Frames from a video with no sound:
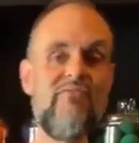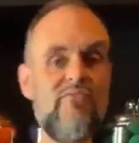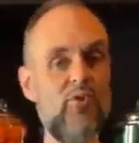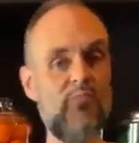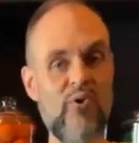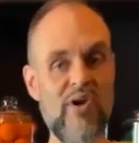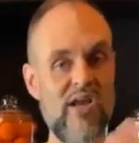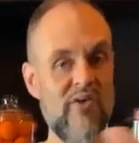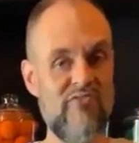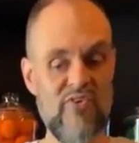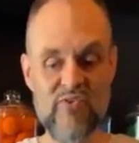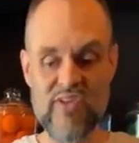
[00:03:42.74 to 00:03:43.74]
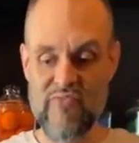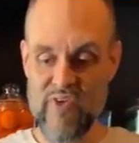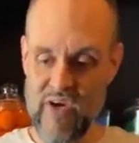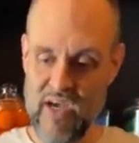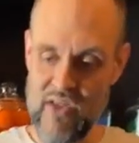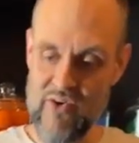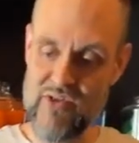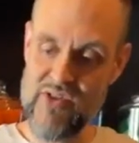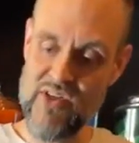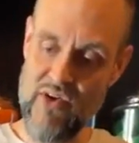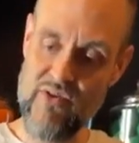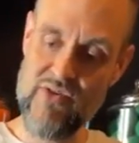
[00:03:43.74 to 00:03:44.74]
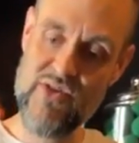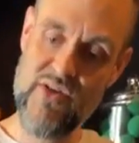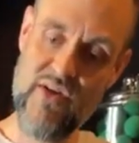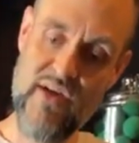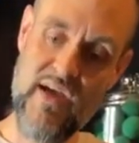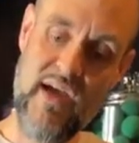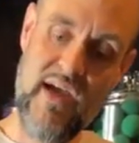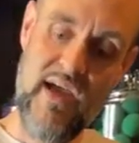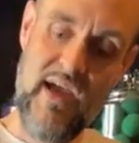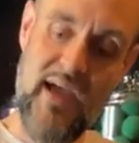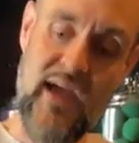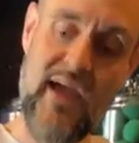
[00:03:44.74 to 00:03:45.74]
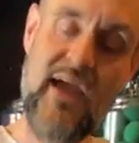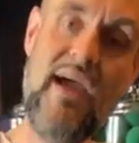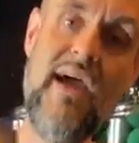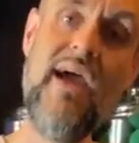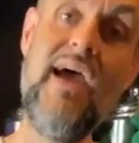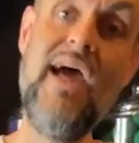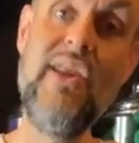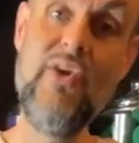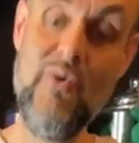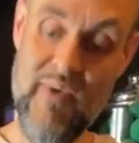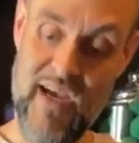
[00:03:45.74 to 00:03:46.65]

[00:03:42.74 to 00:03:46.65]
if you put in a few different colored silks and you